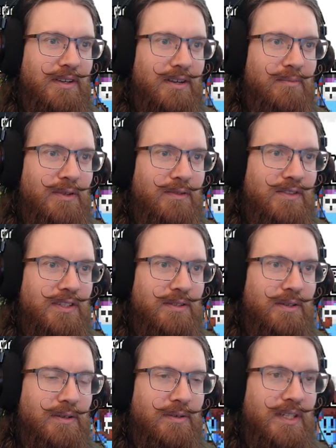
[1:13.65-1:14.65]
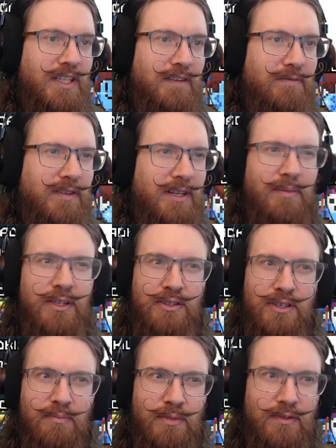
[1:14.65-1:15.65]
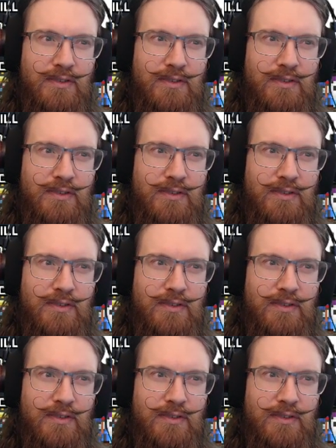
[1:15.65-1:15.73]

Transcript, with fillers: You're going to move zero in that frame, but you should move